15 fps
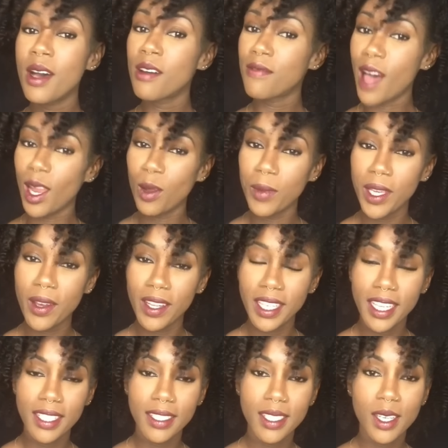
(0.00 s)
Follow me on
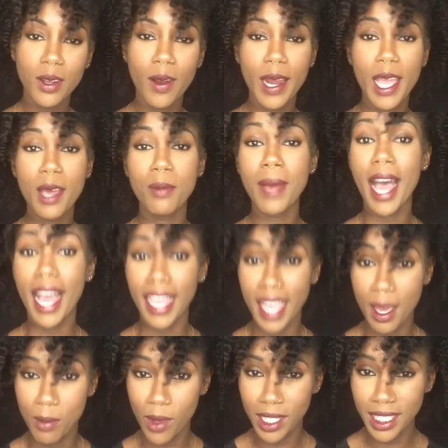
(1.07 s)
Instagram. I
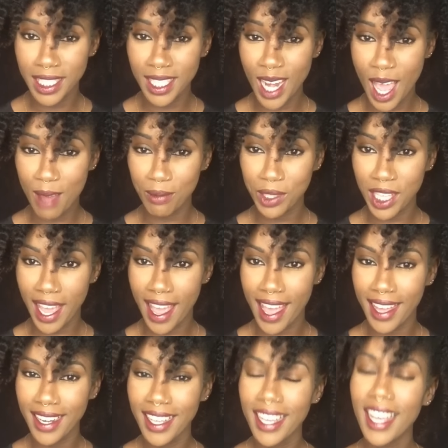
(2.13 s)
am on
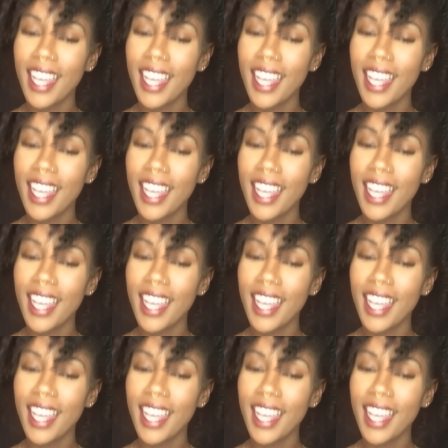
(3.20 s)
Snapchat.